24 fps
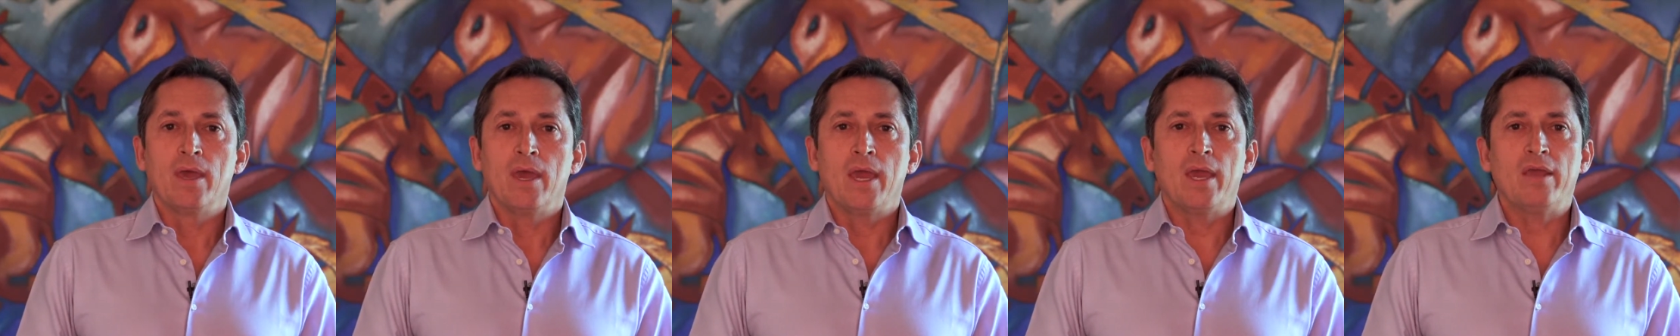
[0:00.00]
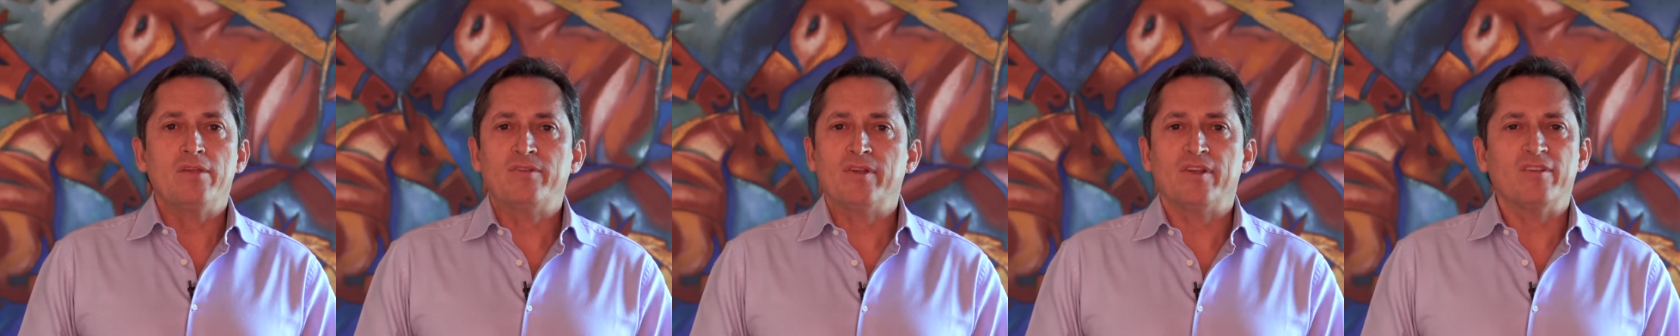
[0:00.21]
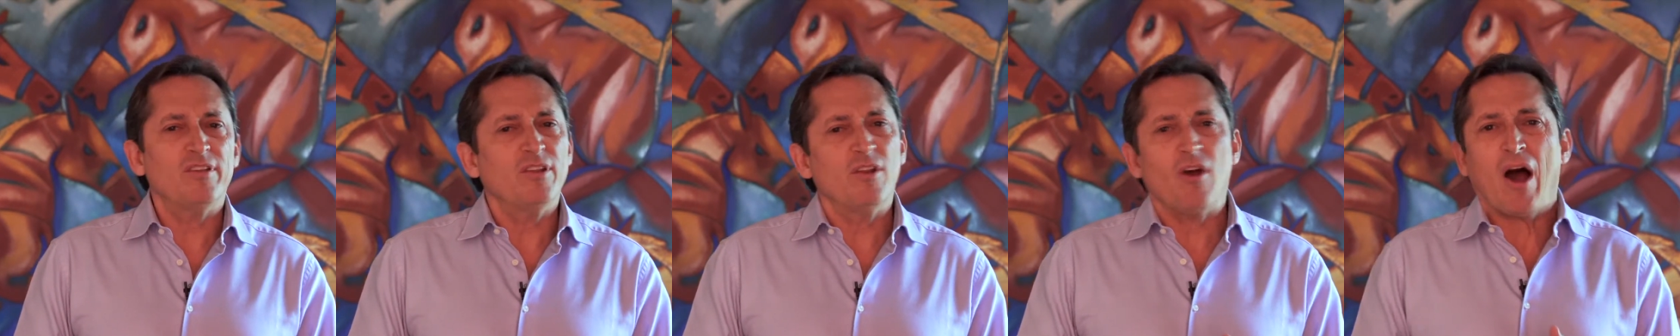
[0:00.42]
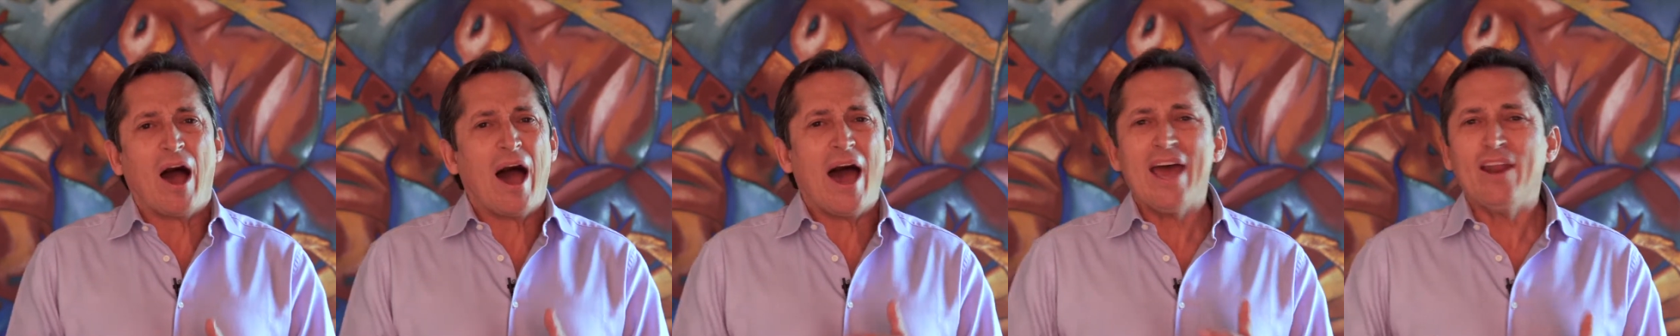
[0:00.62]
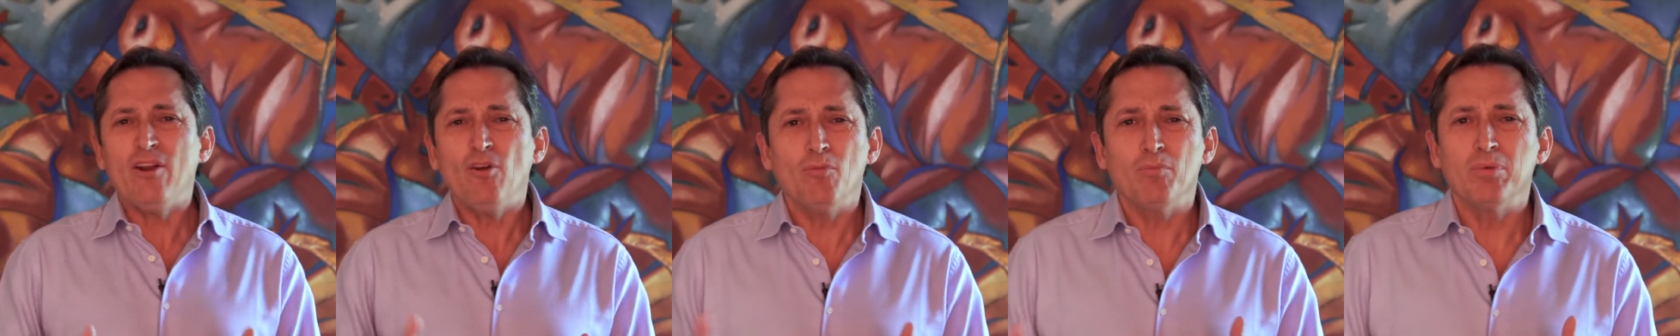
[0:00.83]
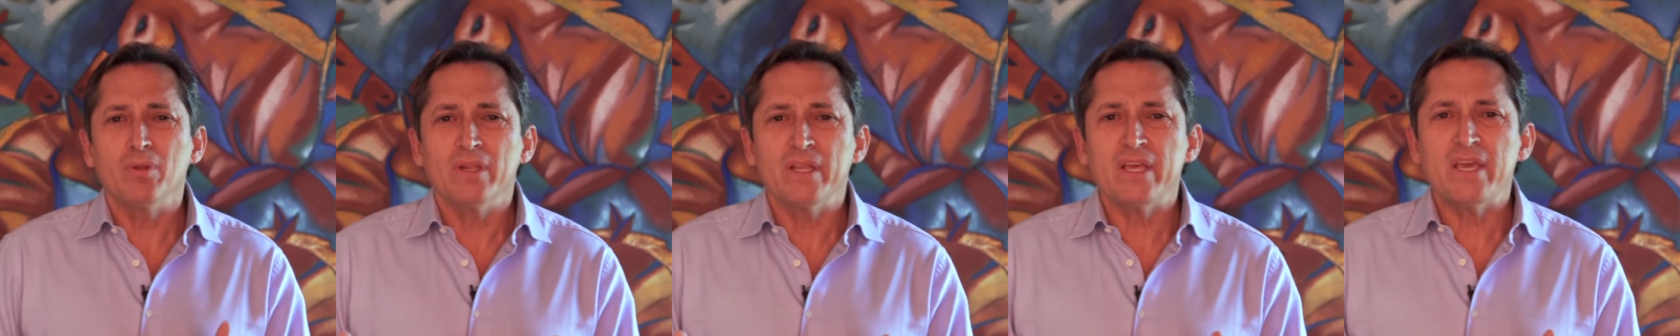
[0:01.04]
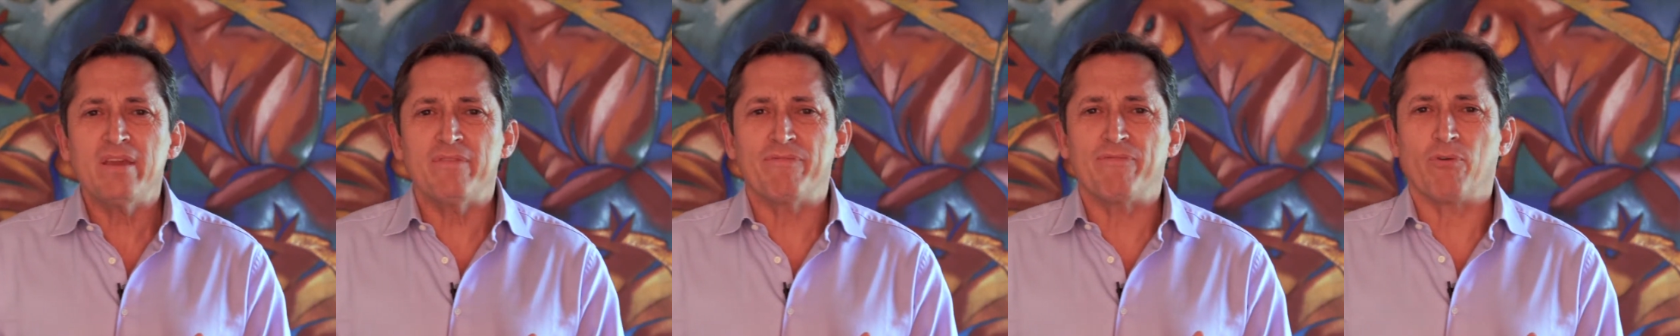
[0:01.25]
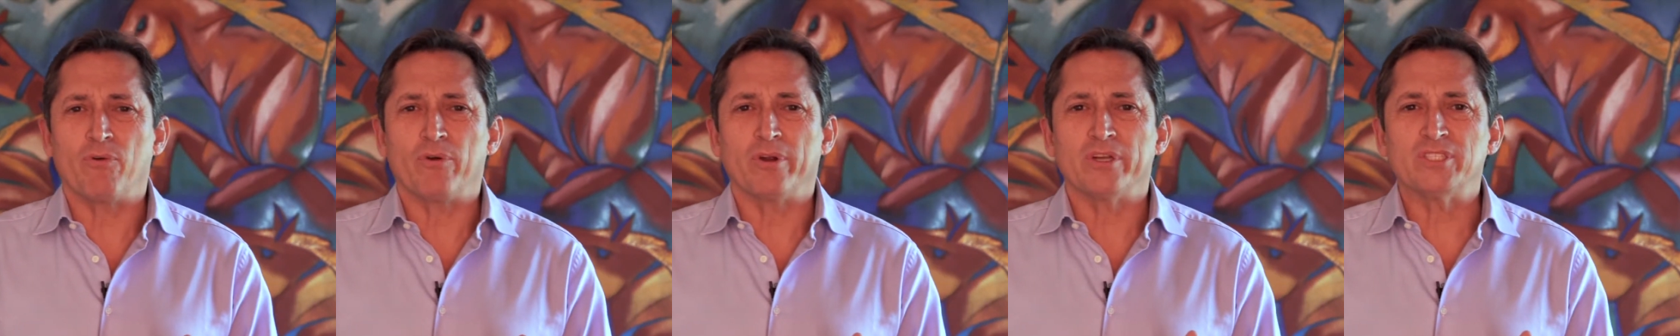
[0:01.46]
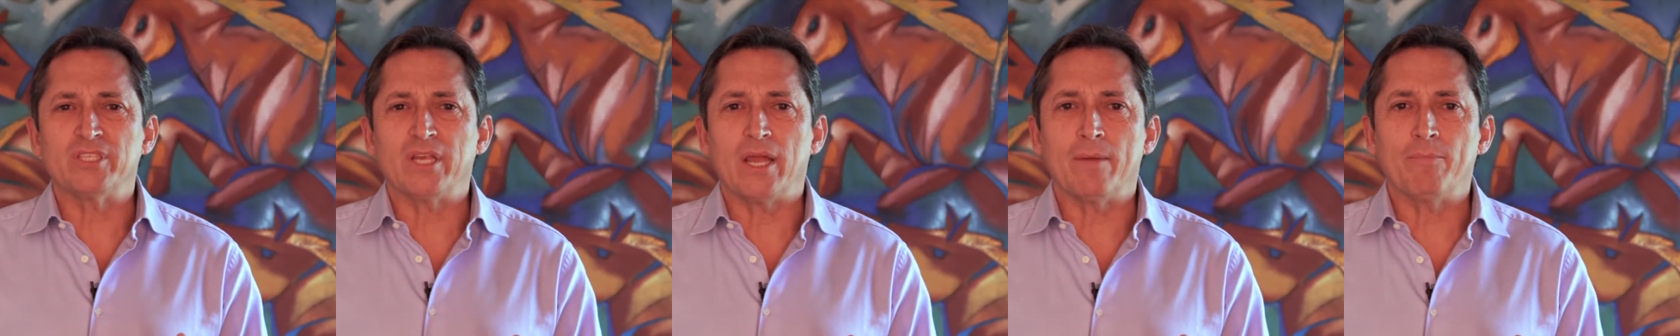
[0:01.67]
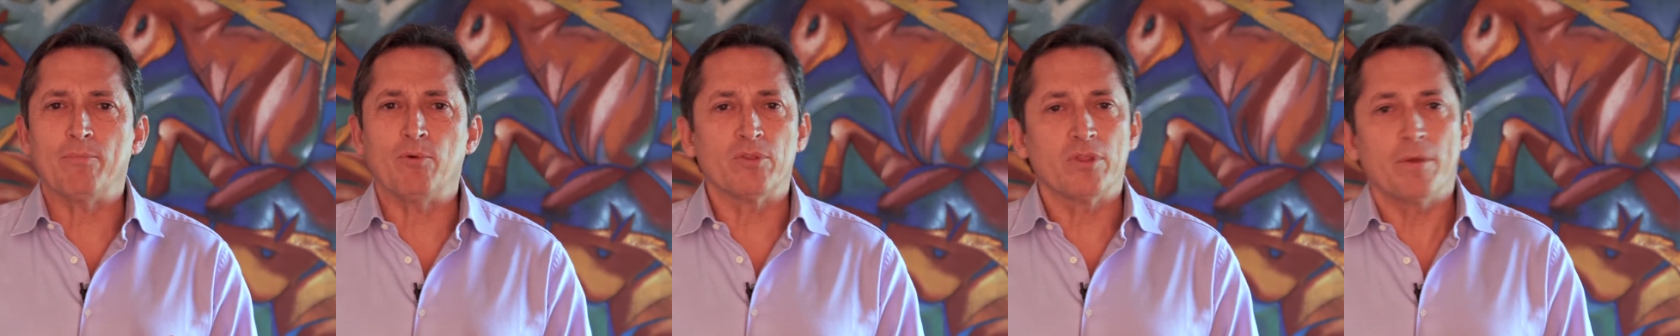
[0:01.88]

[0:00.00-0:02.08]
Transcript: And he says, you know, I don't believe, for example,